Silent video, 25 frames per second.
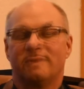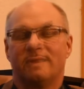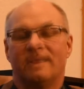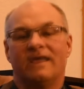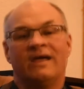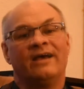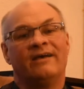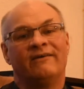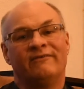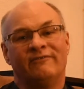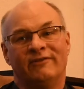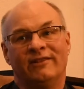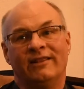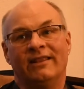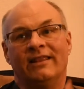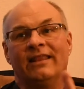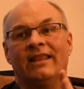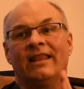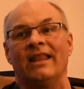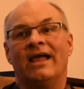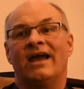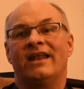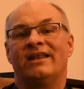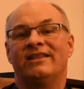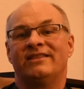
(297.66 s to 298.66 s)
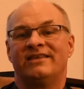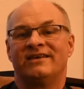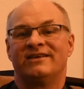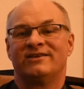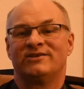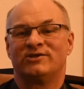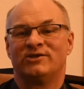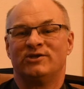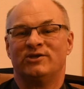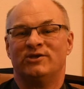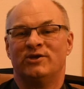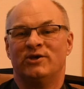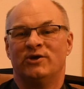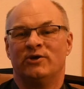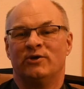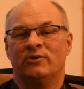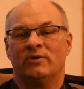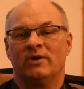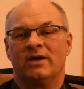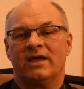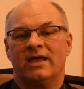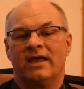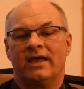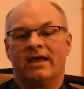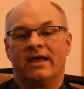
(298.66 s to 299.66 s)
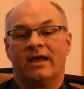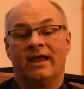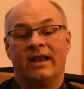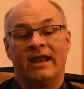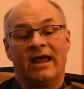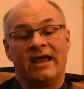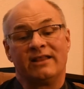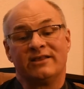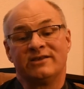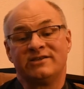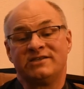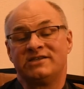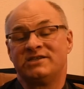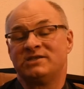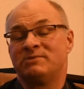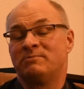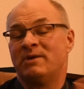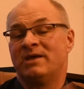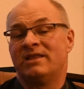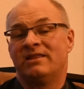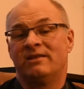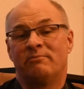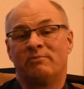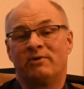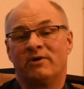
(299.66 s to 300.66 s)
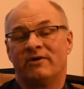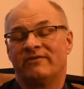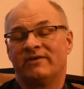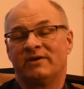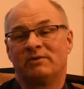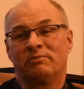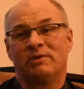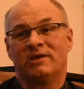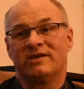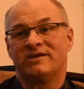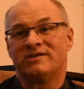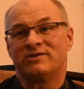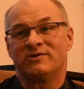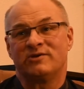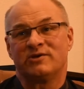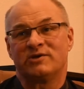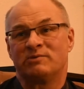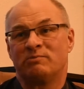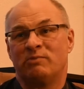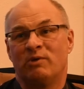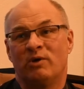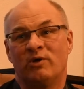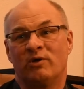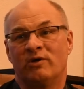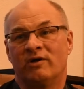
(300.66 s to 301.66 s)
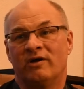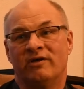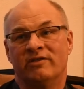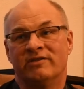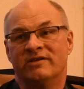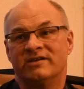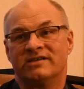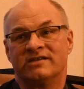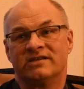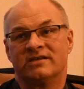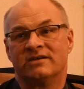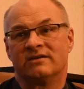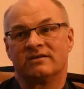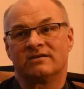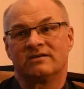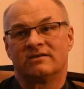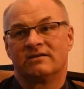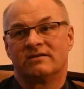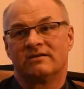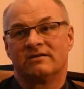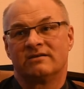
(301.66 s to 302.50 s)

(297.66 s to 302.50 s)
I have a lot of things to do. And Atlas has been the perfect place to explore all these things.